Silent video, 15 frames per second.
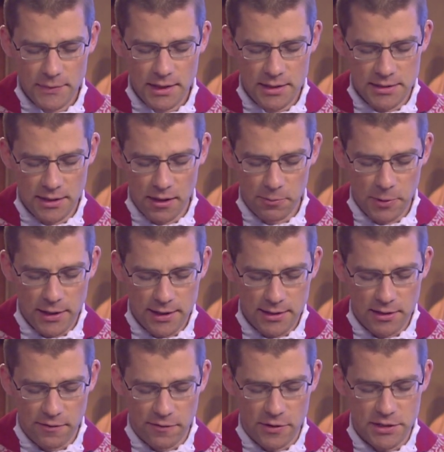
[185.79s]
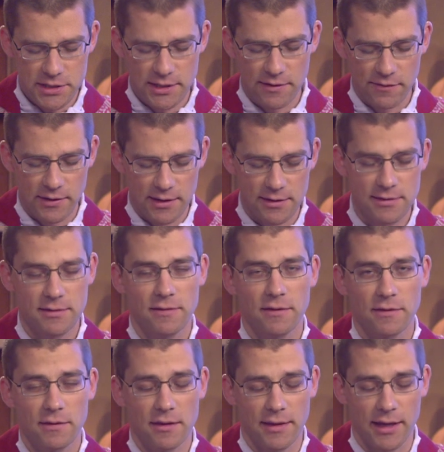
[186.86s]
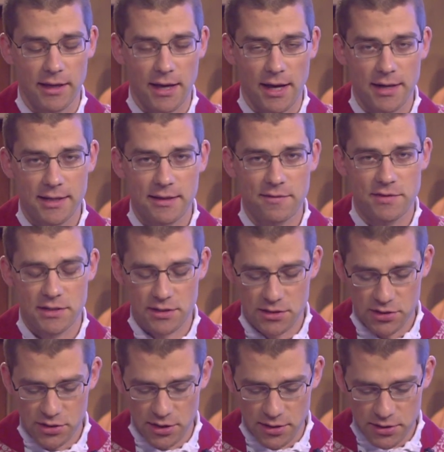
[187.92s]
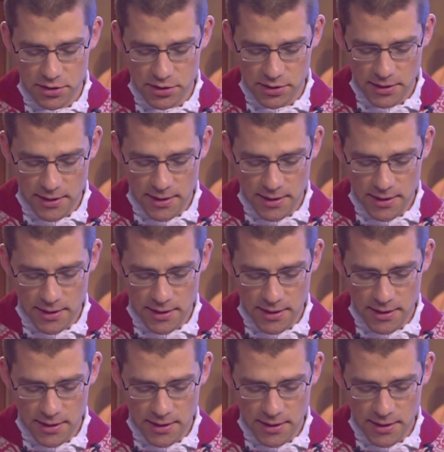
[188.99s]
celebrating the diversity of gifts that God gives his church,